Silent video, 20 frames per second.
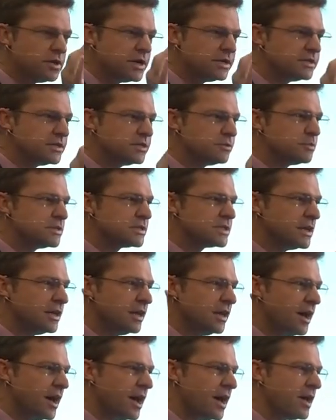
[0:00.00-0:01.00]
they did was
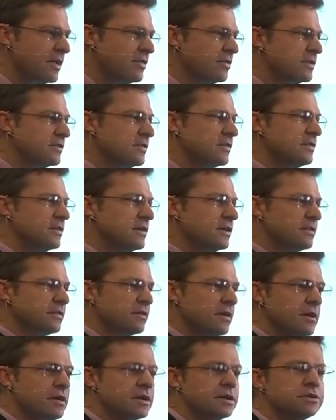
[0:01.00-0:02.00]
align the
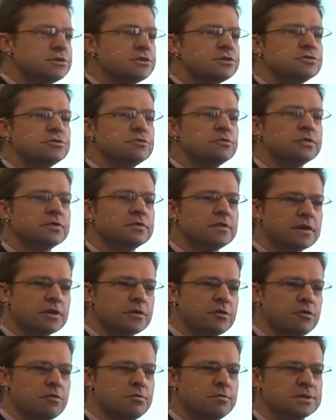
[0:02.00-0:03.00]
CSR issue with their
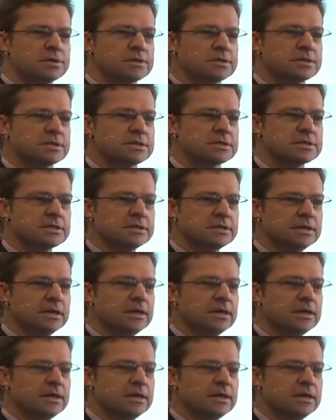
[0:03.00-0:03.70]
core business.